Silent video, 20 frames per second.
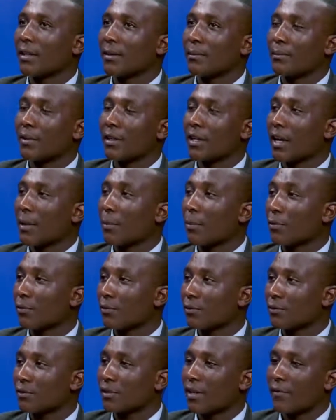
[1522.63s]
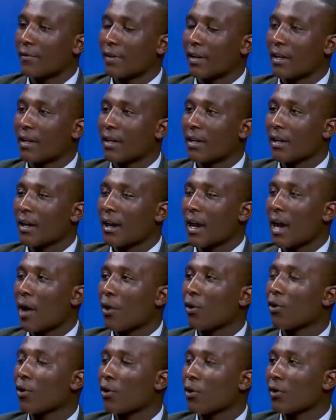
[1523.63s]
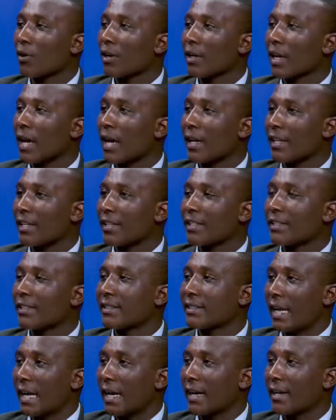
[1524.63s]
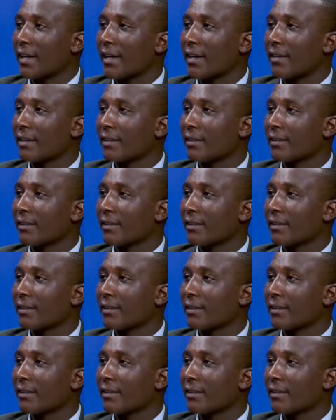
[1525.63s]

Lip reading: and being able to travel, how long can it take